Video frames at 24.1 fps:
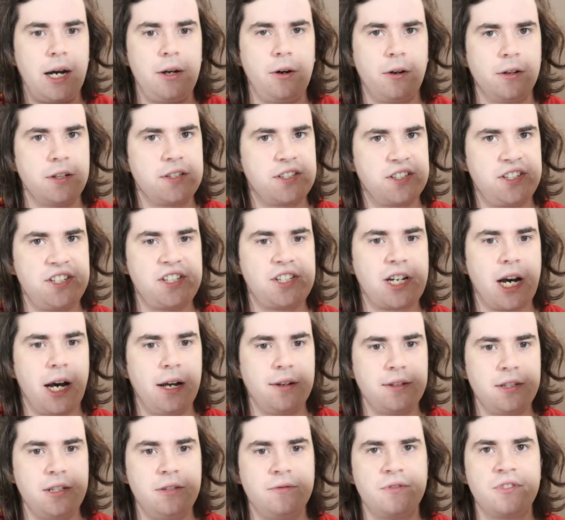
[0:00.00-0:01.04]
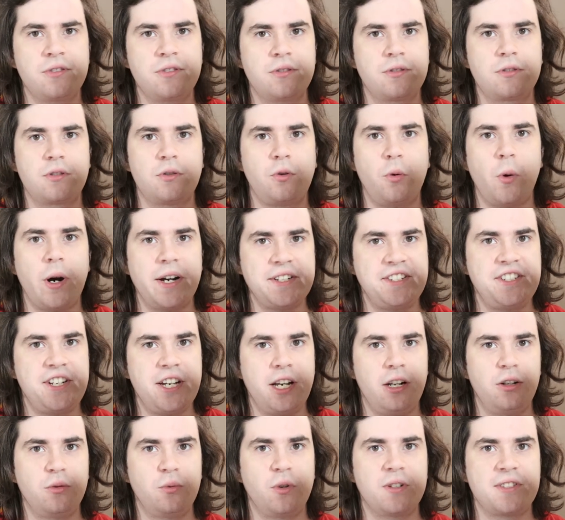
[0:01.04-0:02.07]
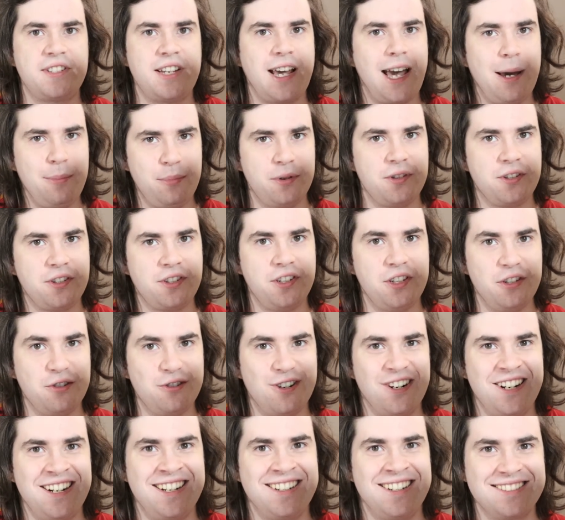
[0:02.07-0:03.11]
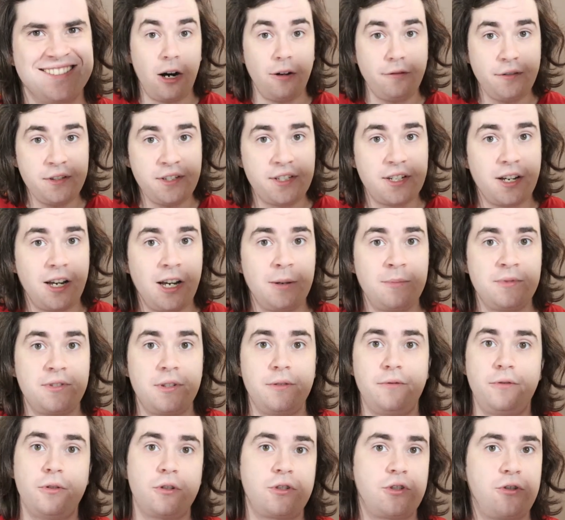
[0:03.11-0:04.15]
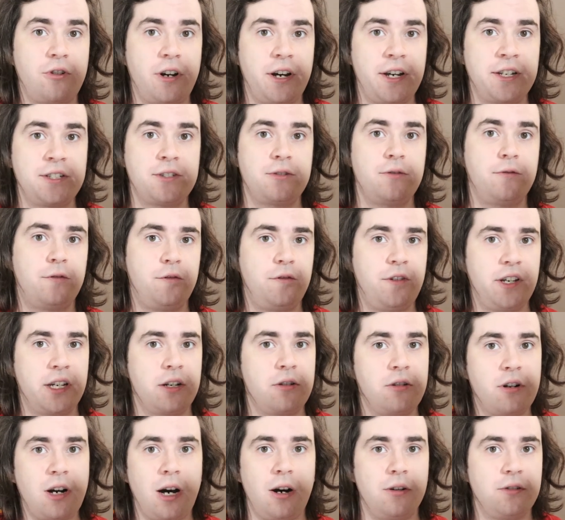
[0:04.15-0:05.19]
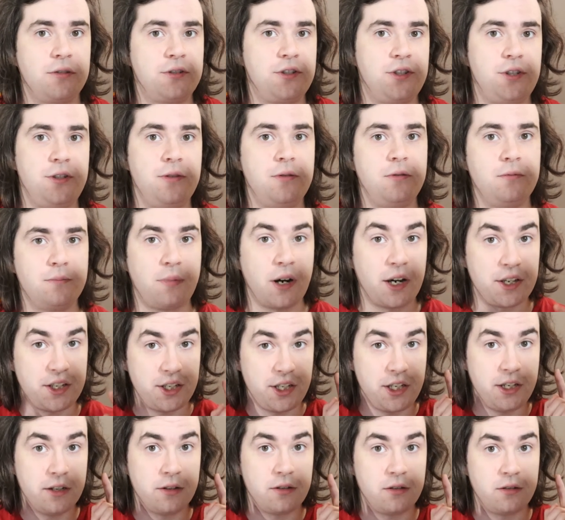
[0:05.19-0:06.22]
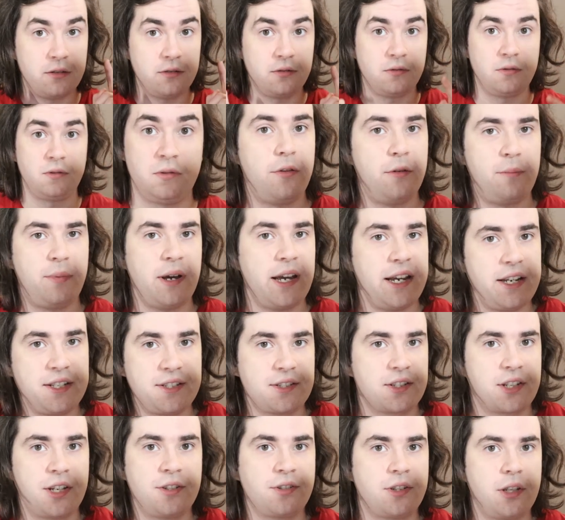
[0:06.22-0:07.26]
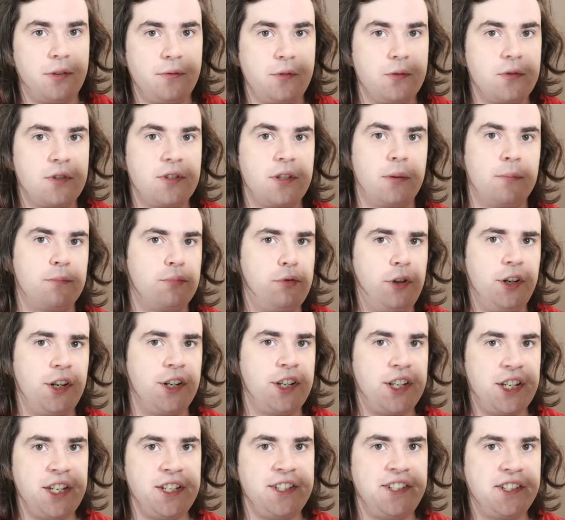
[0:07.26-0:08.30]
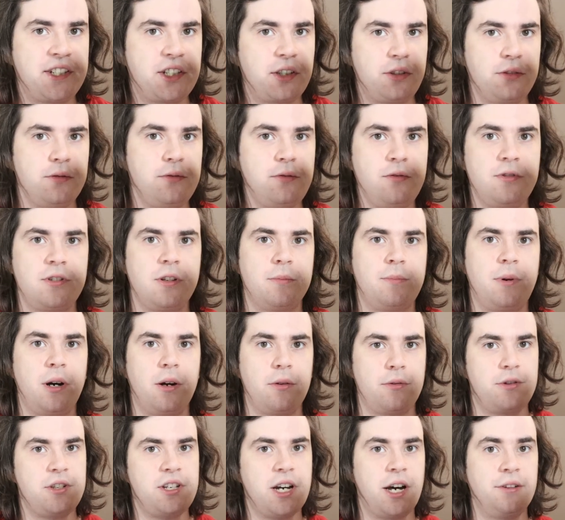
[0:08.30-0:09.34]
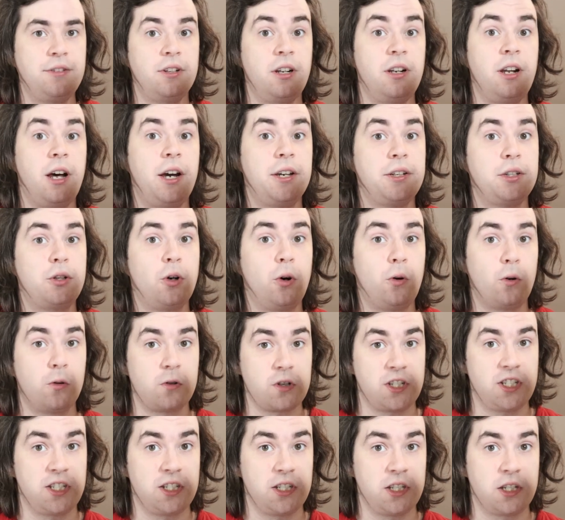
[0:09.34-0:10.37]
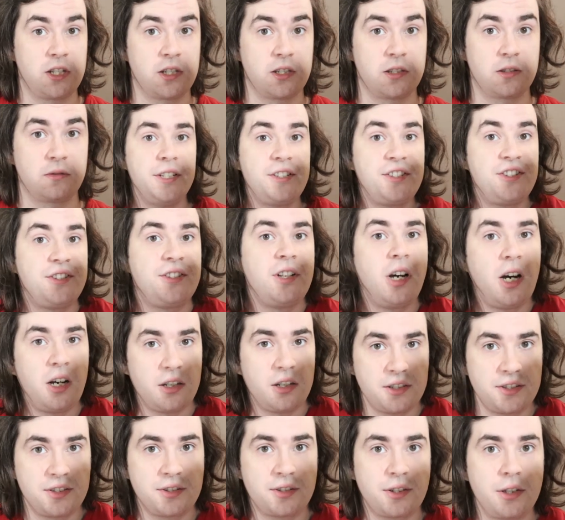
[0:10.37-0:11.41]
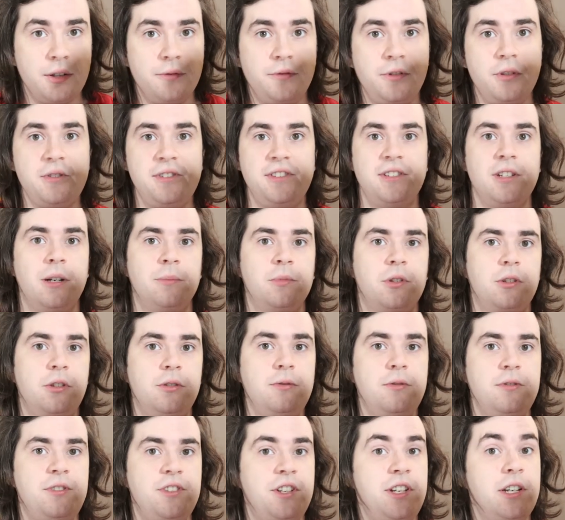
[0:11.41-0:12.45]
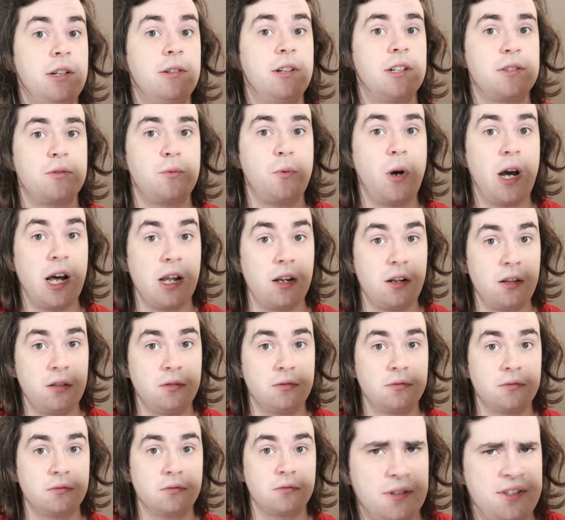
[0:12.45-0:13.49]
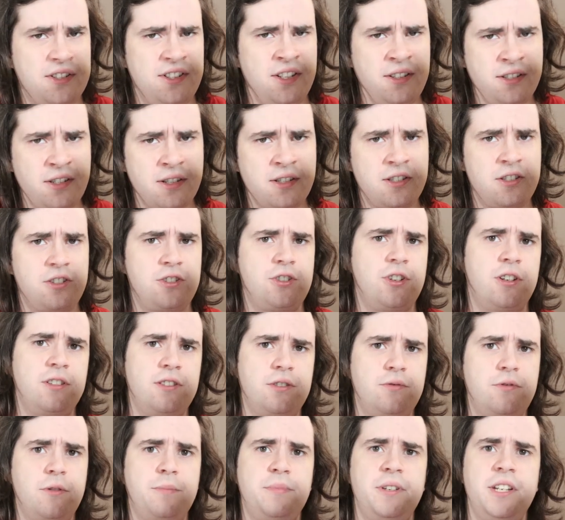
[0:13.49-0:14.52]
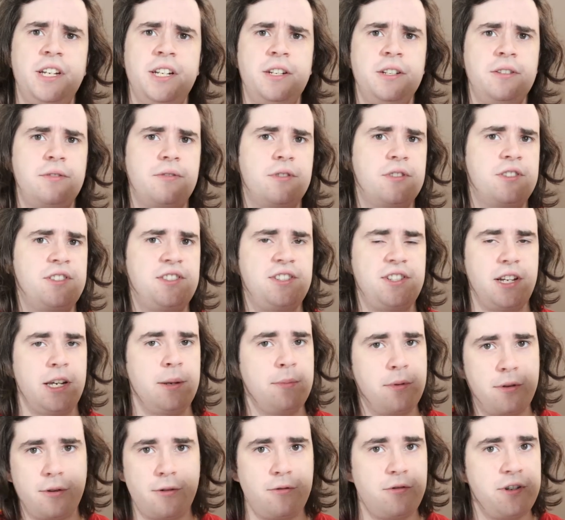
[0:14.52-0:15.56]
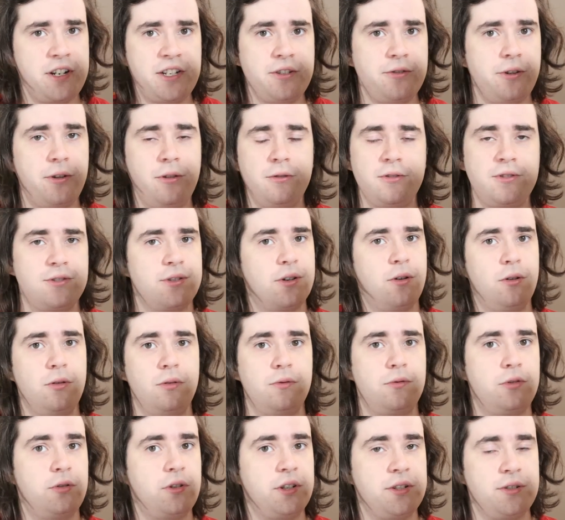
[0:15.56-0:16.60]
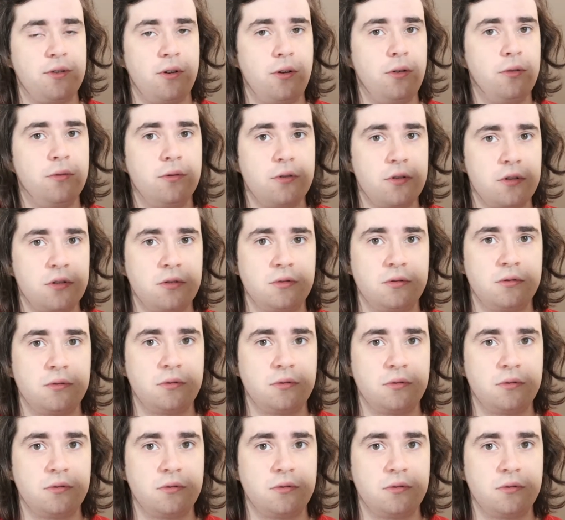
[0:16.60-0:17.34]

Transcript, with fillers: I honestly can't even quite tell what's happening here. Oftentimes, if you're trying to figure out a tune by ear, the bass can give you some pretty easy clues about the underlying chords. It does give you some clues here as well, but since it's just repeating the same three notes over and over,